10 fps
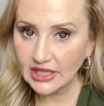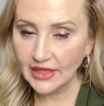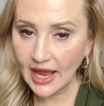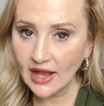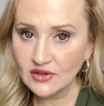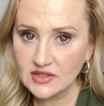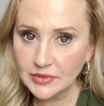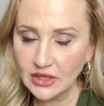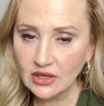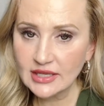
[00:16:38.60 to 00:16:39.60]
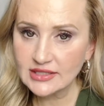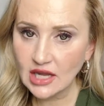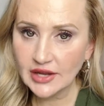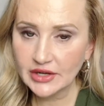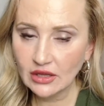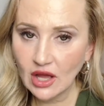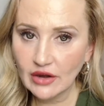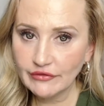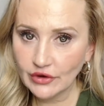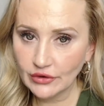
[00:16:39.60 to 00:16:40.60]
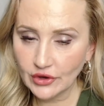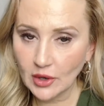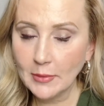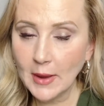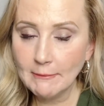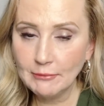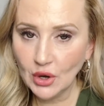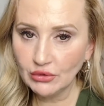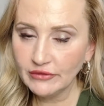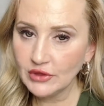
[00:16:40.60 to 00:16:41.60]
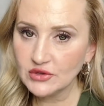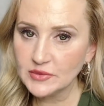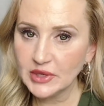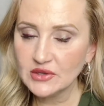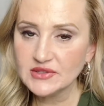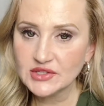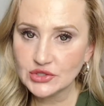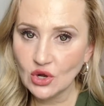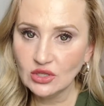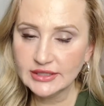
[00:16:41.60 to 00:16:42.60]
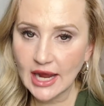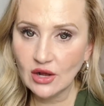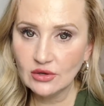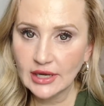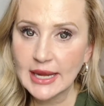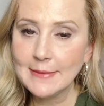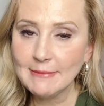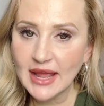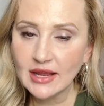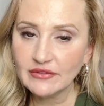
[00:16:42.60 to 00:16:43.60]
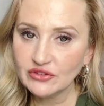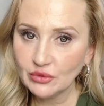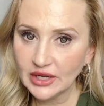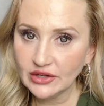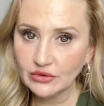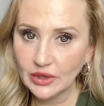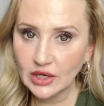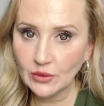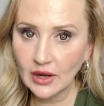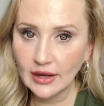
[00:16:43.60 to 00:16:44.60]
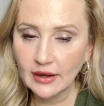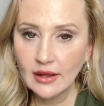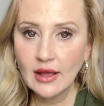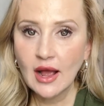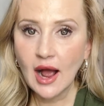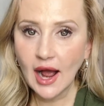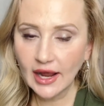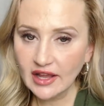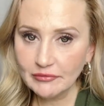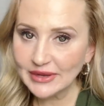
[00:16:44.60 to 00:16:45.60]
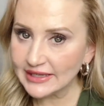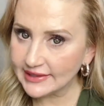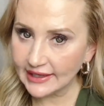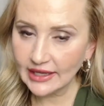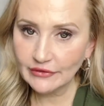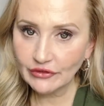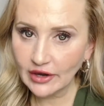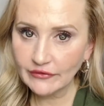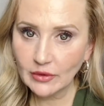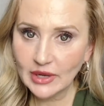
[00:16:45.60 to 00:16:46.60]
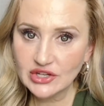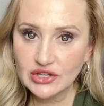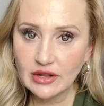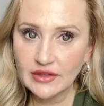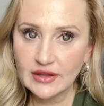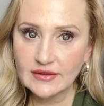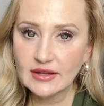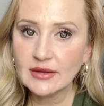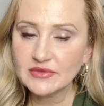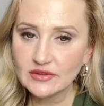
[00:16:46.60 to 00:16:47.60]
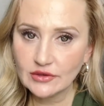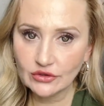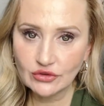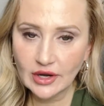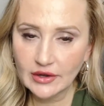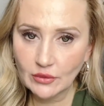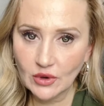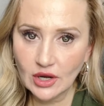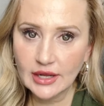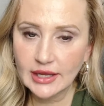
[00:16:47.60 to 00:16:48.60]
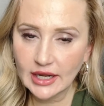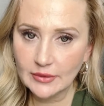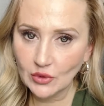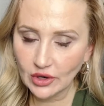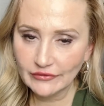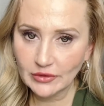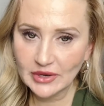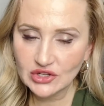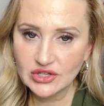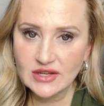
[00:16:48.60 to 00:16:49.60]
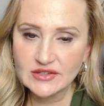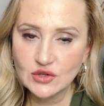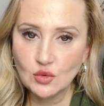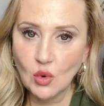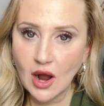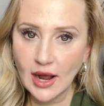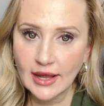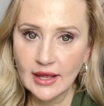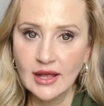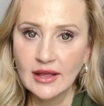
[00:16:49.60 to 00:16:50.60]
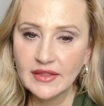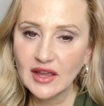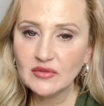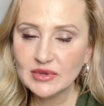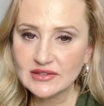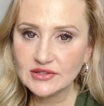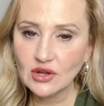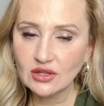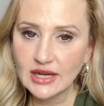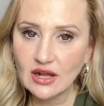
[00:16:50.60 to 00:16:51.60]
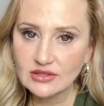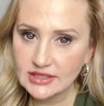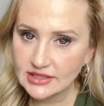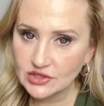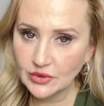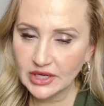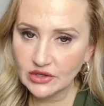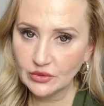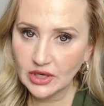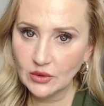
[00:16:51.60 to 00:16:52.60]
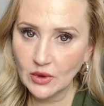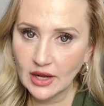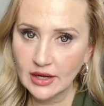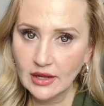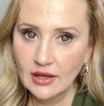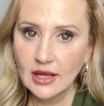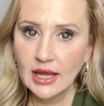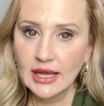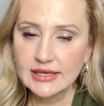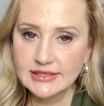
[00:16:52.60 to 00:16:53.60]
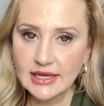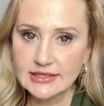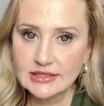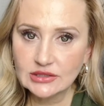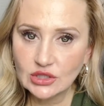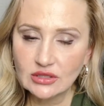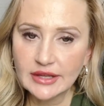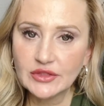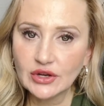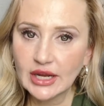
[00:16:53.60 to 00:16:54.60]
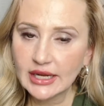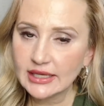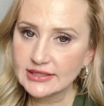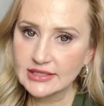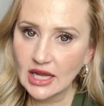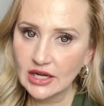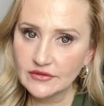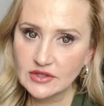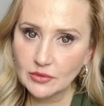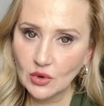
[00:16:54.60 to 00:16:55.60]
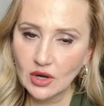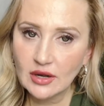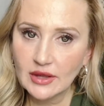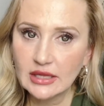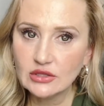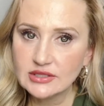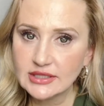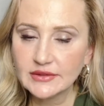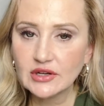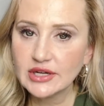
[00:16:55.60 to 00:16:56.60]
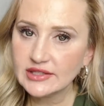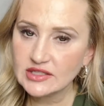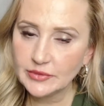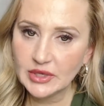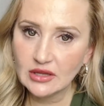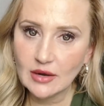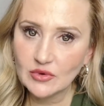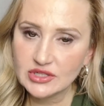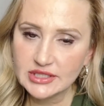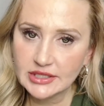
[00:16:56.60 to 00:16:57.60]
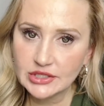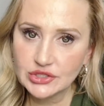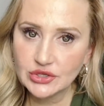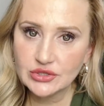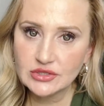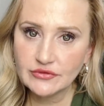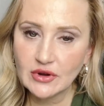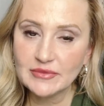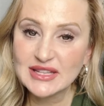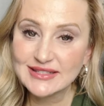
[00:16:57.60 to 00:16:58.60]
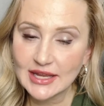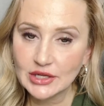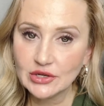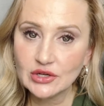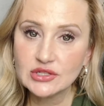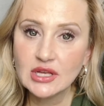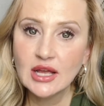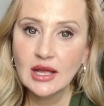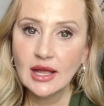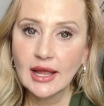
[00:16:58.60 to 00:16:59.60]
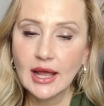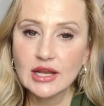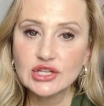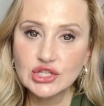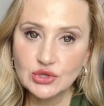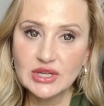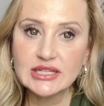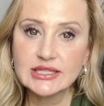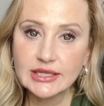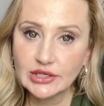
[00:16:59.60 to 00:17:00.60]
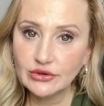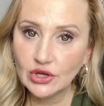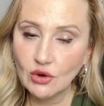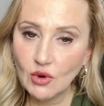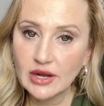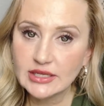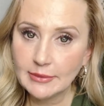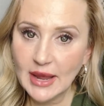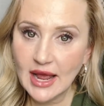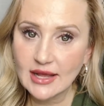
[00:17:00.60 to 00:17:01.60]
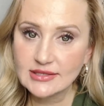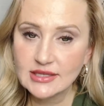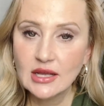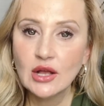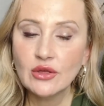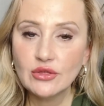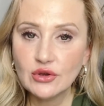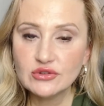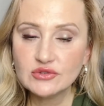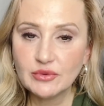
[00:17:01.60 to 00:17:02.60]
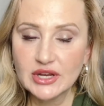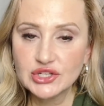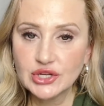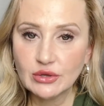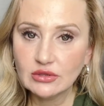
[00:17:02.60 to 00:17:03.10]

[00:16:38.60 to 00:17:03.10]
The House bill has gotten a lot further, but both of those bills stalled out in May of 2021. I have been digging for information on this, and I'm still trying to work on getting more information as to why they have been stalled out since 2021. It doesn't look like they're getting a ton of support. It looks like there needs to be a lot more signatures from the senators to continue to go on to pass. Those ratio